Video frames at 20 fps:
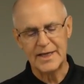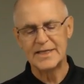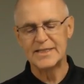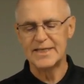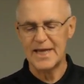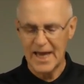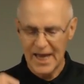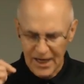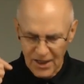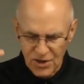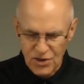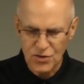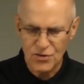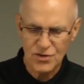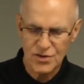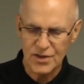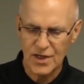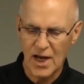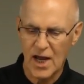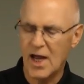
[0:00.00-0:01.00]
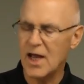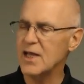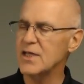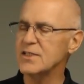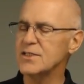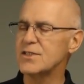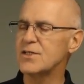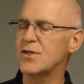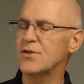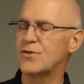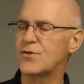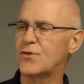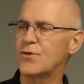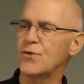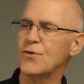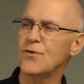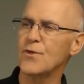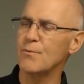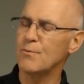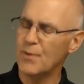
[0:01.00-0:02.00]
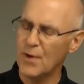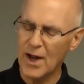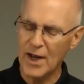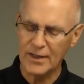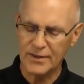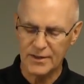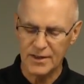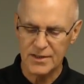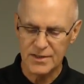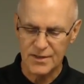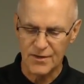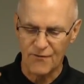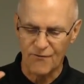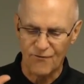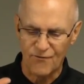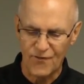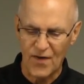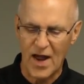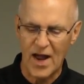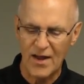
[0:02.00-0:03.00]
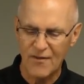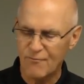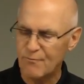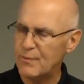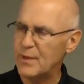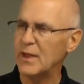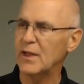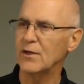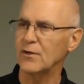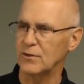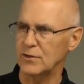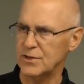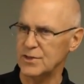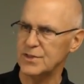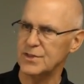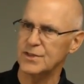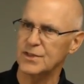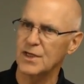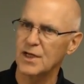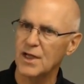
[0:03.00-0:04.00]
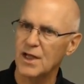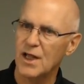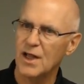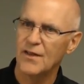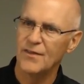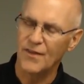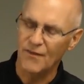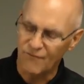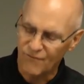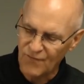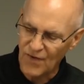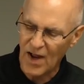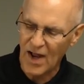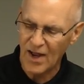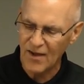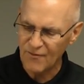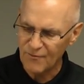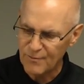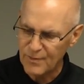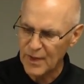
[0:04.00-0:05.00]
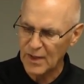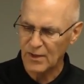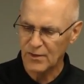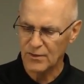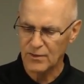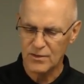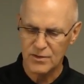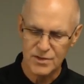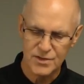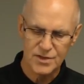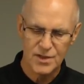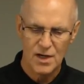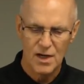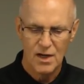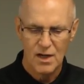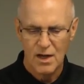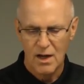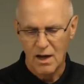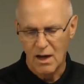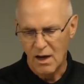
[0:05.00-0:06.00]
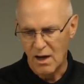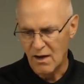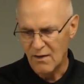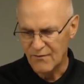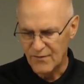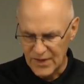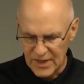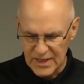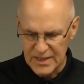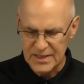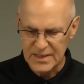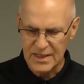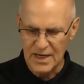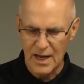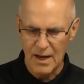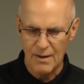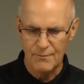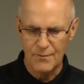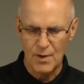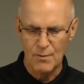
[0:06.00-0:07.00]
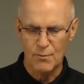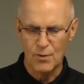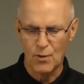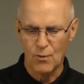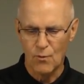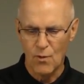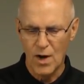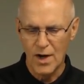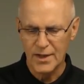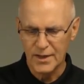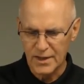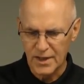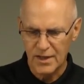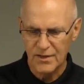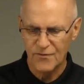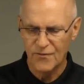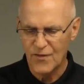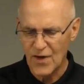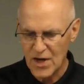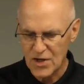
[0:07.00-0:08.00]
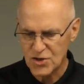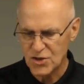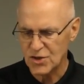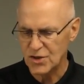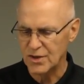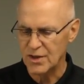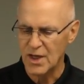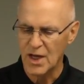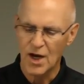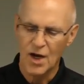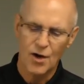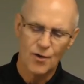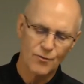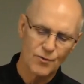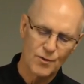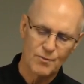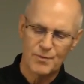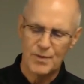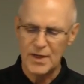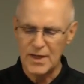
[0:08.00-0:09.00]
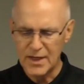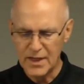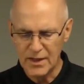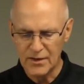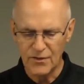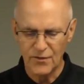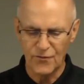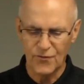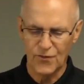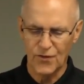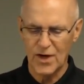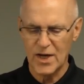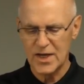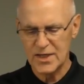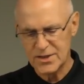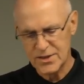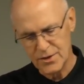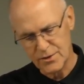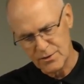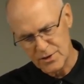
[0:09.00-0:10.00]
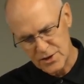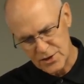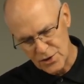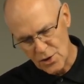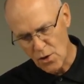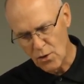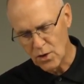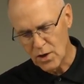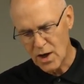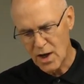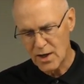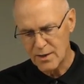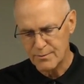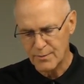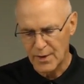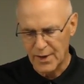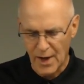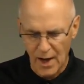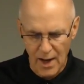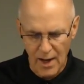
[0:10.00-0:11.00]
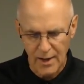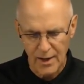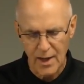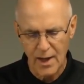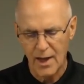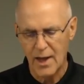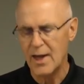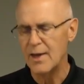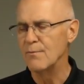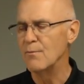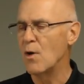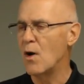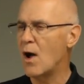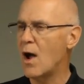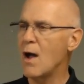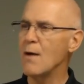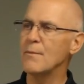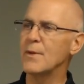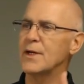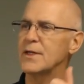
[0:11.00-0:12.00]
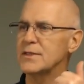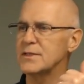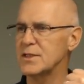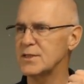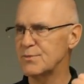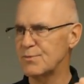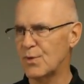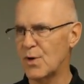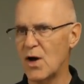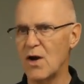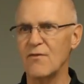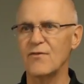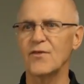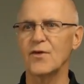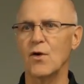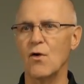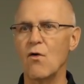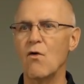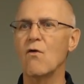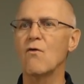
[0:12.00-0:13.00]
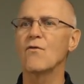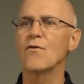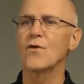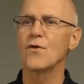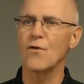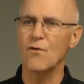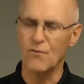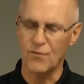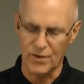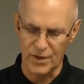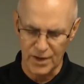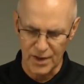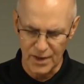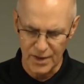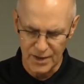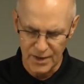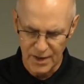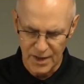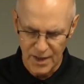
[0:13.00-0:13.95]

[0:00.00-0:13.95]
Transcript: is exercised through the practice of 5 pillars. The 5 pillars of Islam. Number 1, confession. Repeating the phrase, there is no God but Allah and Muhammad is His prophet, over and over again.